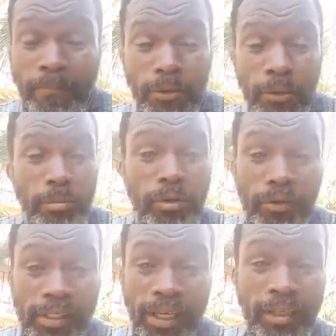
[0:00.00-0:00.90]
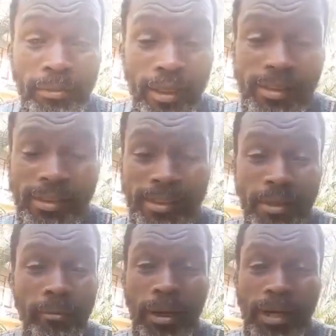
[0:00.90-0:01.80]
You don't prophesy the past.
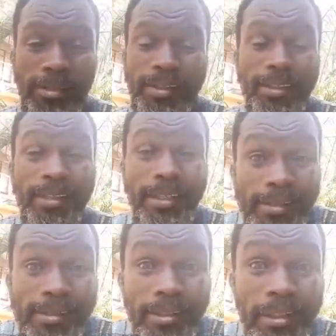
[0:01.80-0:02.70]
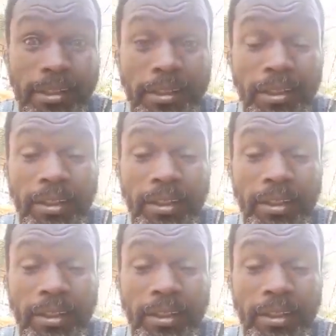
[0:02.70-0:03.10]
The past is history,